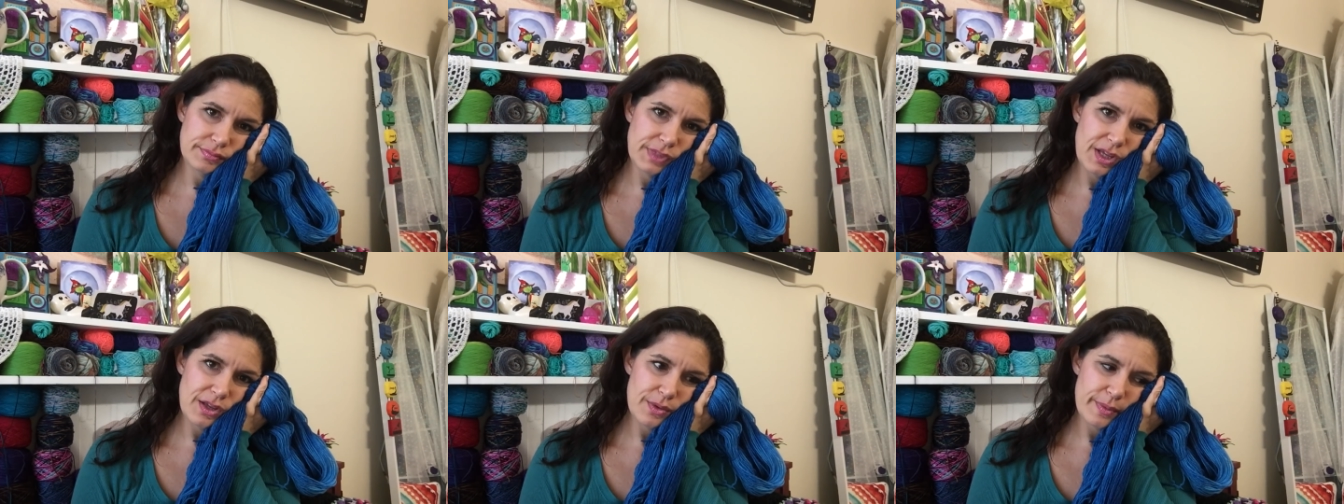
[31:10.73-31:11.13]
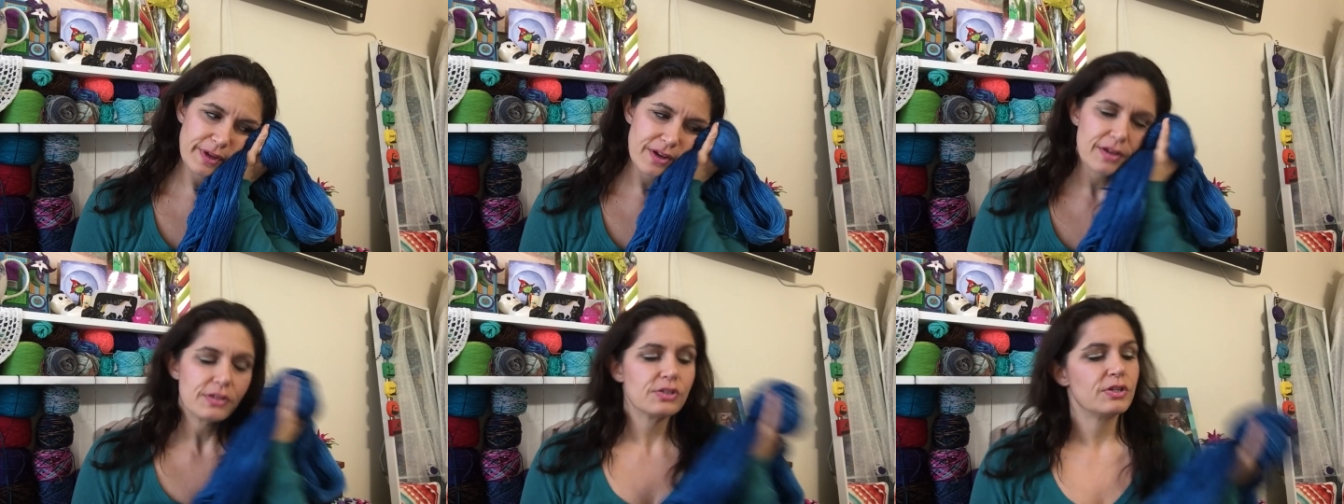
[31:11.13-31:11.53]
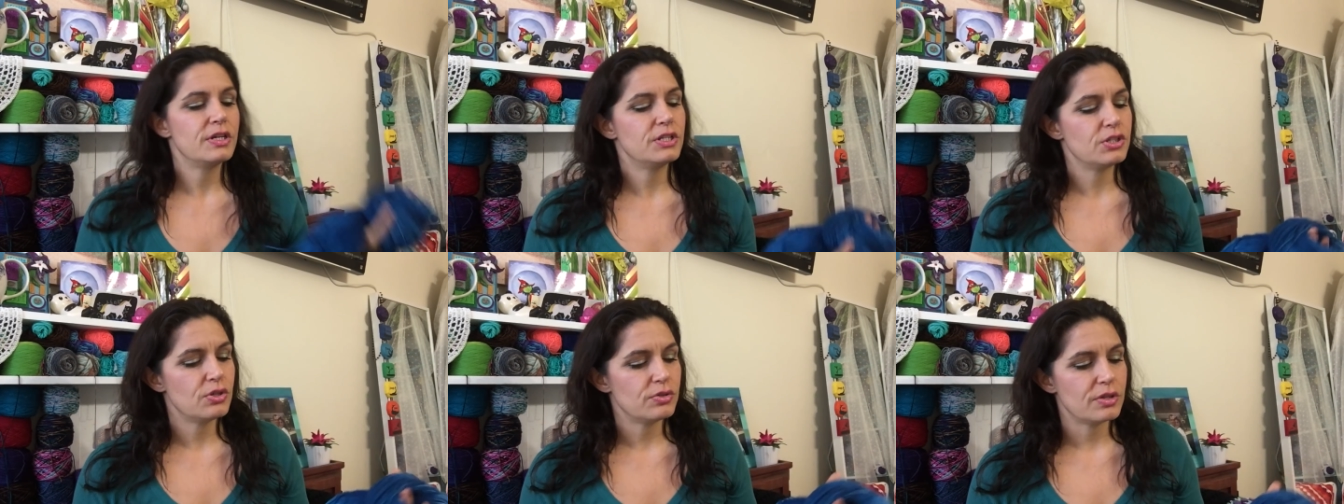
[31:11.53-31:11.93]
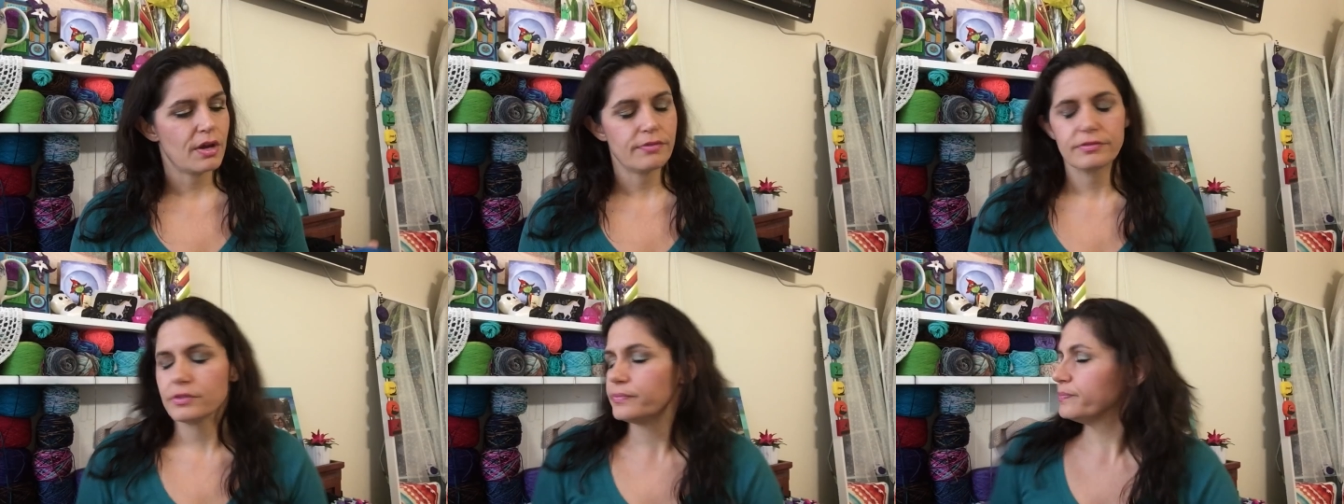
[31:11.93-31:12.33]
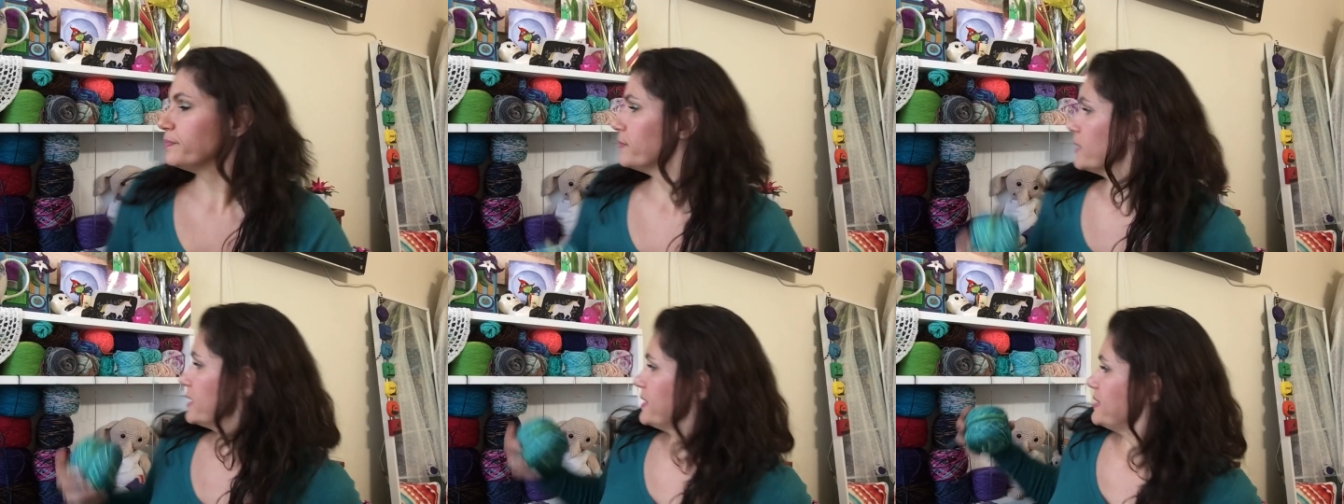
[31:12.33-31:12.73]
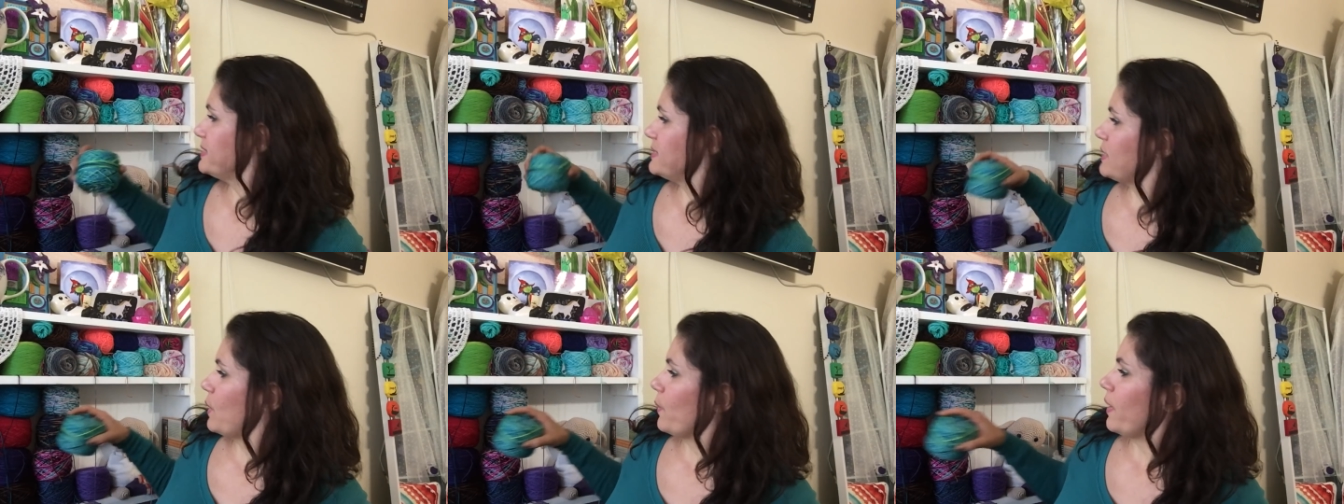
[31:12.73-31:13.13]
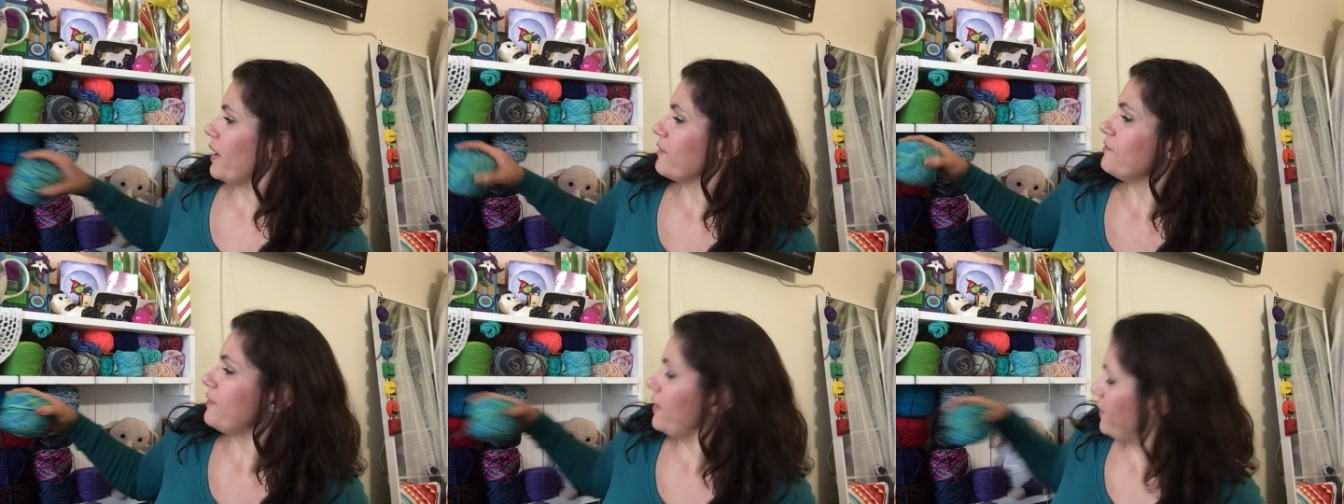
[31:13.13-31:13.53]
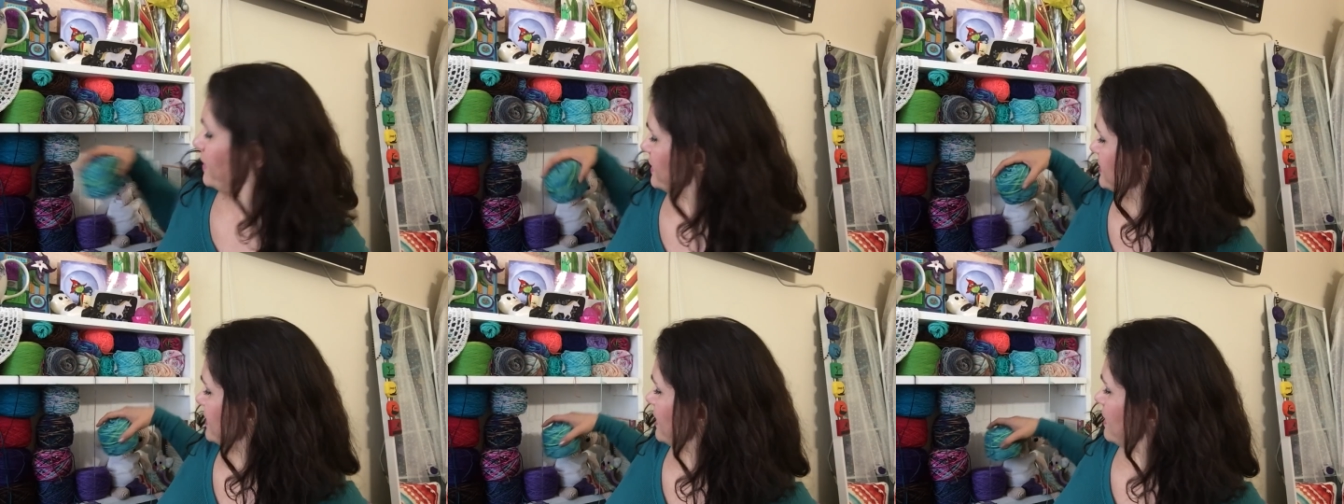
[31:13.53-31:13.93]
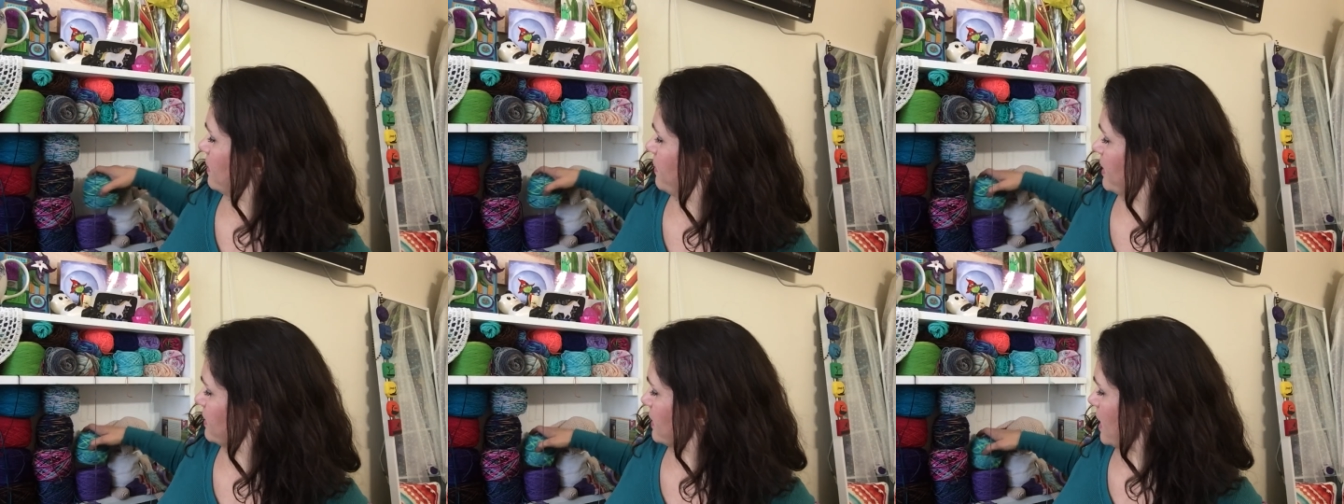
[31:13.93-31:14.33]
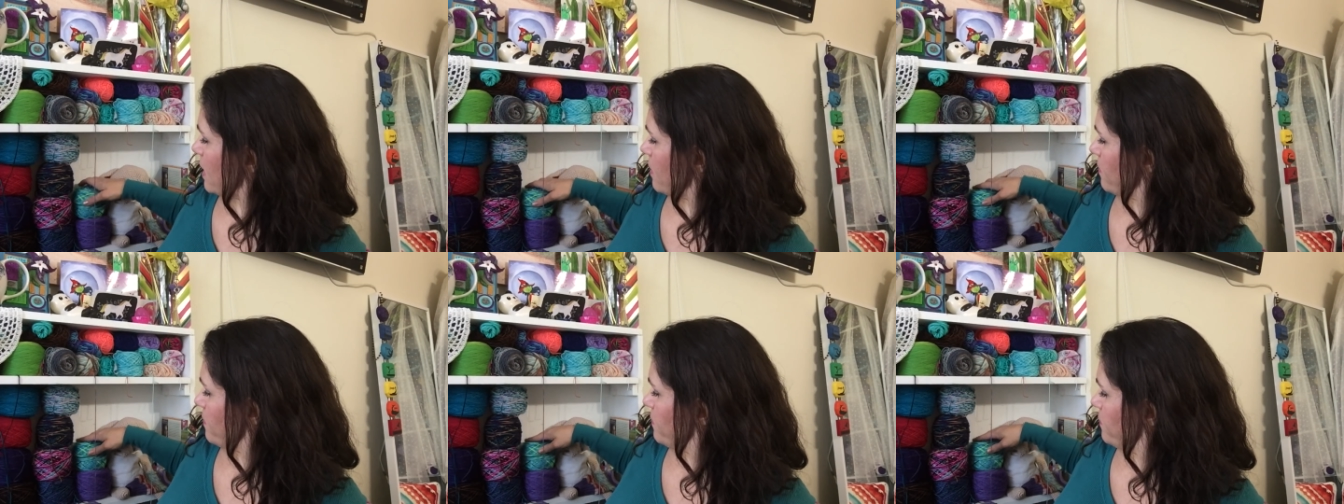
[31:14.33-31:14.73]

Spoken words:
Oh my gosh, it's so soft. So, very excited about that.